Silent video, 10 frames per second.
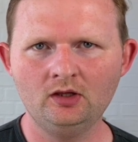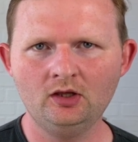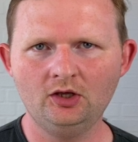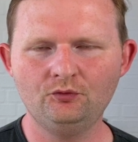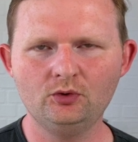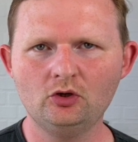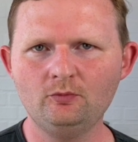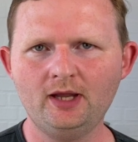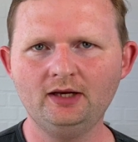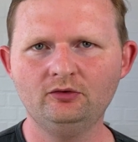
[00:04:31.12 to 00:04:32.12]
If we go
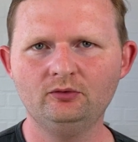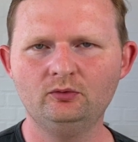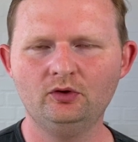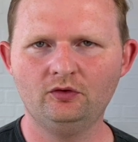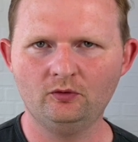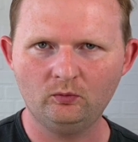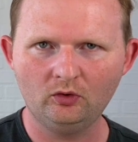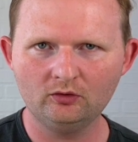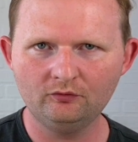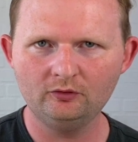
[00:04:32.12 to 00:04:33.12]
back to the
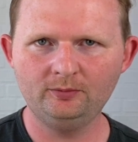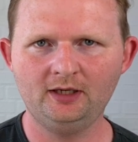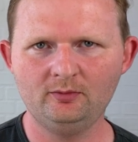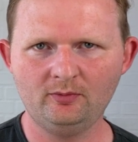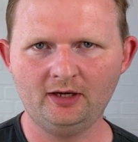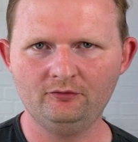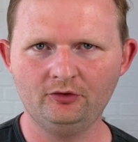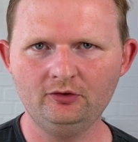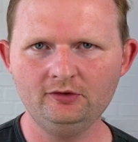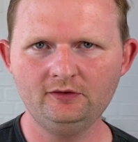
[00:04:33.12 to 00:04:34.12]
Waterfall paper by
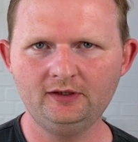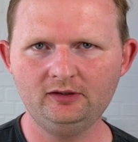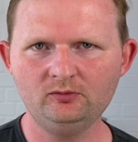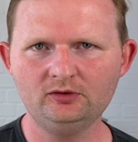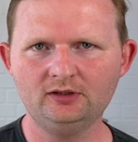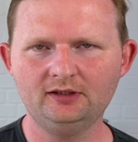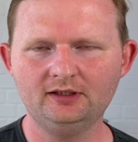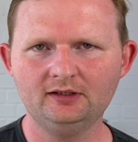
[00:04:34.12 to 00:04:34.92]
Royce, he will